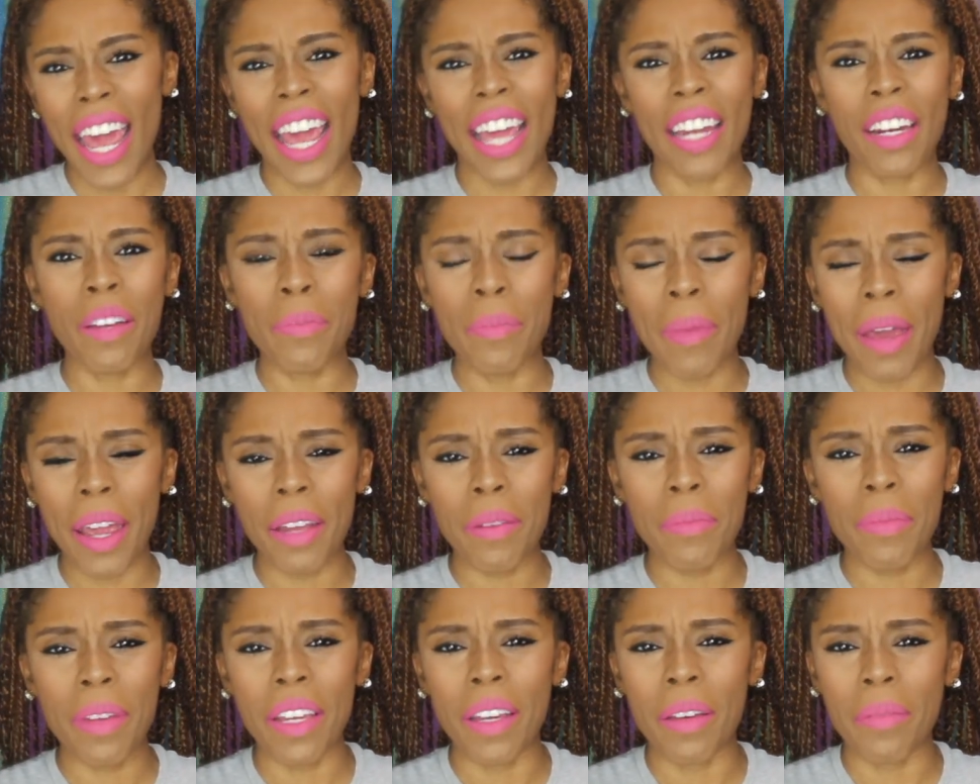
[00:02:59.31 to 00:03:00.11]
and it
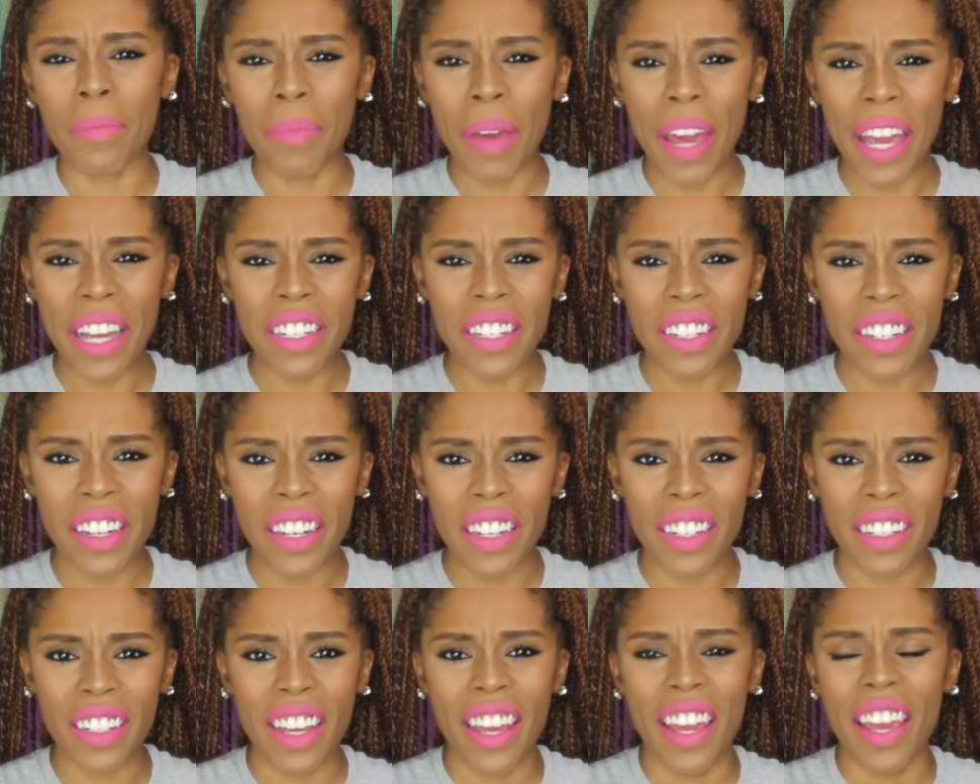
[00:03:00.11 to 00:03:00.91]
made me
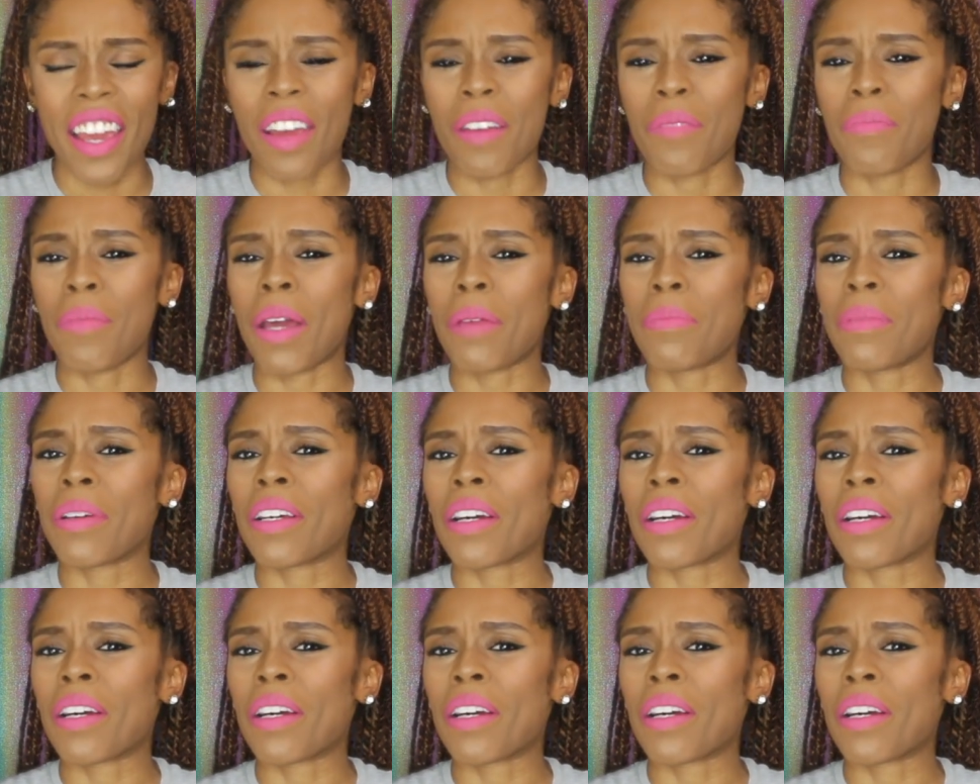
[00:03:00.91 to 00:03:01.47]
impatient, it made